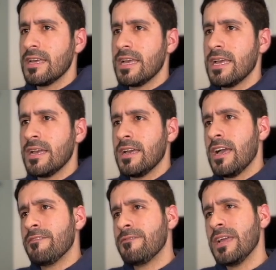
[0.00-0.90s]

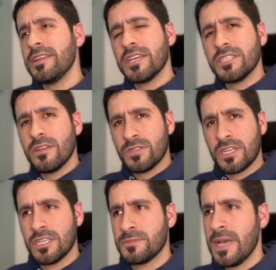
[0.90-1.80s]
a validation logic
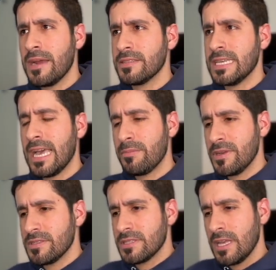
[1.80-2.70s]
disparity
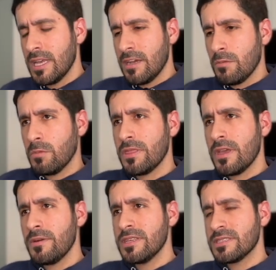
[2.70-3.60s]
happens when
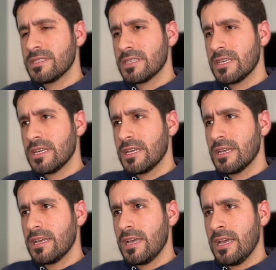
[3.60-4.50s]
there is
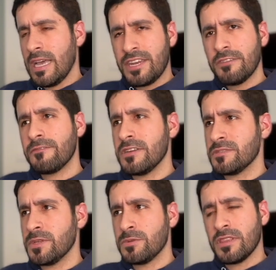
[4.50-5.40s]
a difference
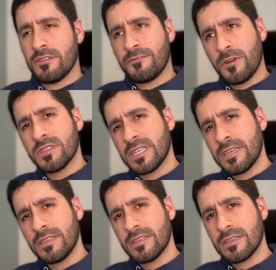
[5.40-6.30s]
between the
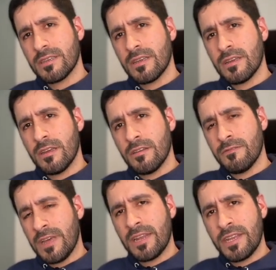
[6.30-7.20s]
front-end
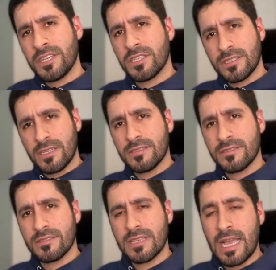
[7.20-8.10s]
validation
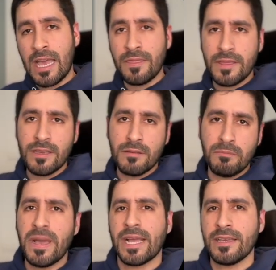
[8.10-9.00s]
tests and the
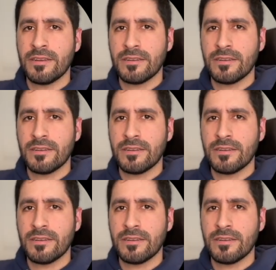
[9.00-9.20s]
back-end